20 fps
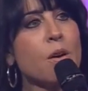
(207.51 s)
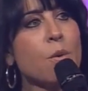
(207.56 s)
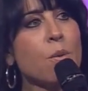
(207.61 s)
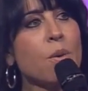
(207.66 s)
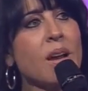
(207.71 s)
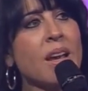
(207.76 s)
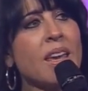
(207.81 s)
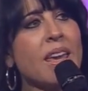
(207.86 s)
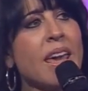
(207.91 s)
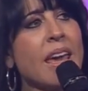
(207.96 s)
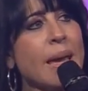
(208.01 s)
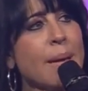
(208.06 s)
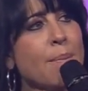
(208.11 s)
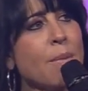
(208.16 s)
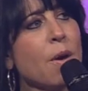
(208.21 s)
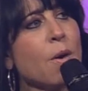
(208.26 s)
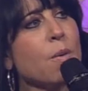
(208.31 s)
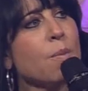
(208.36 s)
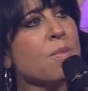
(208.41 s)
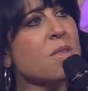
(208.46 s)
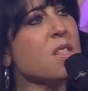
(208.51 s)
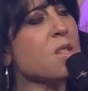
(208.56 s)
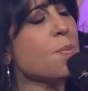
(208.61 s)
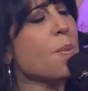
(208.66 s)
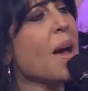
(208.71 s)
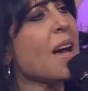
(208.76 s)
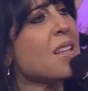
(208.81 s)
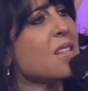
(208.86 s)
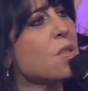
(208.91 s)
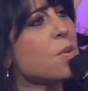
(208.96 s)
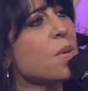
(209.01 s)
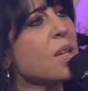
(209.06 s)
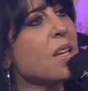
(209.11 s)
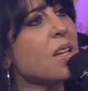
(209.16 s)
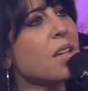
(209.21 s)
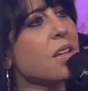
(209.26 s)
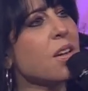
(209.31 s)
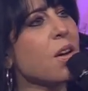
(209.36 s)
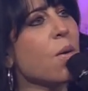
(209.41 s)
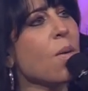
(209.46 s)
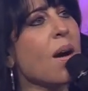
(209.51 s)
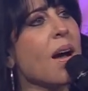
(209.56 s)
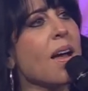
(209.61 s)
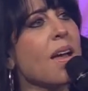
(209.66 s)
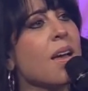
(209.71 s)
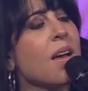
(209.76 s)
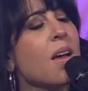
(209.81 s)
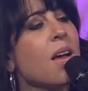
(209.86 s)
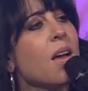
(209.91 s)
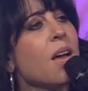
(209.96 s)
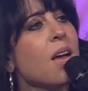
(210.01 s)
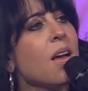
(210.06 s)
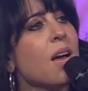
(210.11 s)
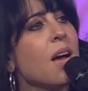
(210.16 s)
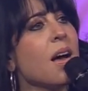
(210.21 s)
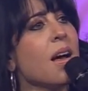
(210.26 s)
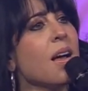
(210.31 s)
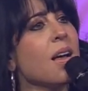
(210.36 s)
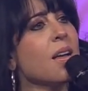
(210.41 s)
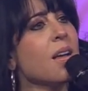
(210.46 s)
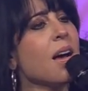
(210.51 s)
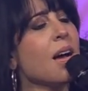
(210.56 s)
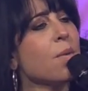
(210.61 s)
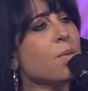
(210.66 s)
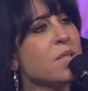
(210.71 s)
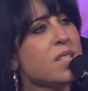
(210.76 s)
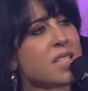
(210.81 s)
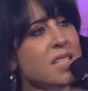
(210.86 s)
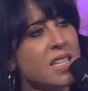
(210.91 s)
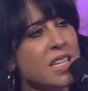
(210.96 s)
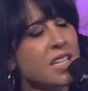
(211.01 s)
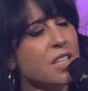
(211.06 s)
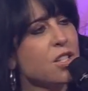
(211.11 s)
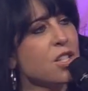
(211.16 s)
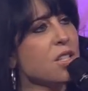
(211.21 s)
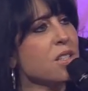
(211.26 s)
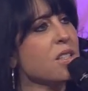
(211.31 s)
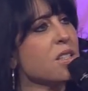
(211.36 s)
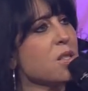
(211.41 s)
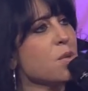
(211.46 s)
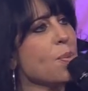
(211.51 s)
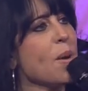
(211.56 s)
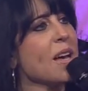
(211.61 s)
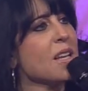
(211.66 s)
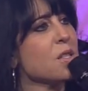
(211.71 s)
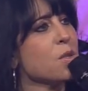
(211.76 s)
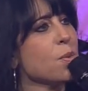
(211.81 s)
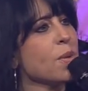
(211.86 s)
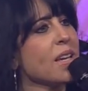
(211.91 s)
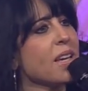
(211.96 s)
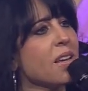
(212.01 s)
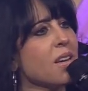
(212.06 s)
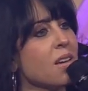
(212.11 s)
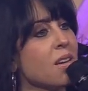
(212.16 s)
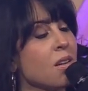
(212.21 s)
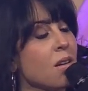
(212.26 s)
when I came home this past week, you know, I was teaching this past weekend,